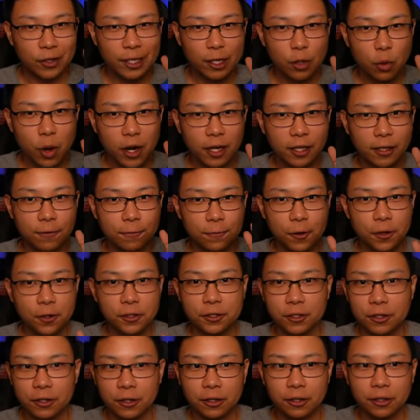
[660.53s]
wanted the first
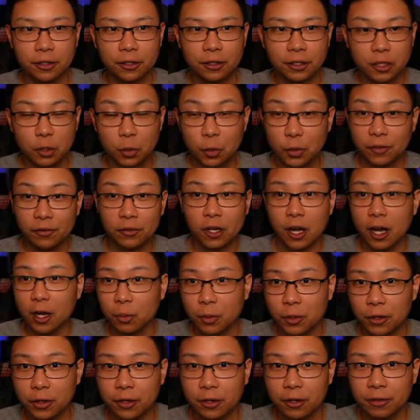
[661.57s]
girl, you would have gone
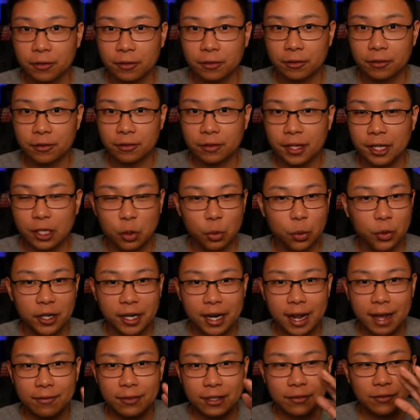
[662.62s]
with her, and you wouldn't
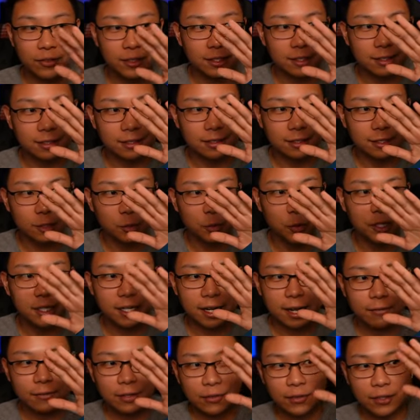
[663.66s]
have even, you wouldn't
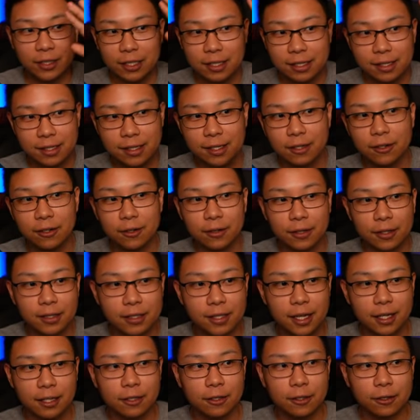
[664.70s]
have even considered the
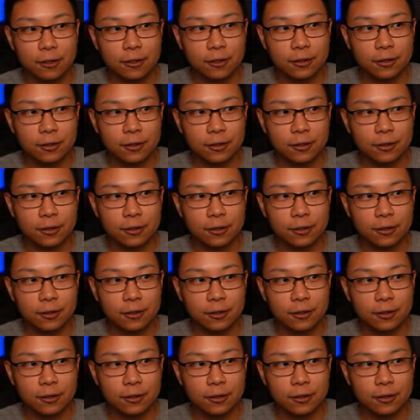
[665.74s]
second girl.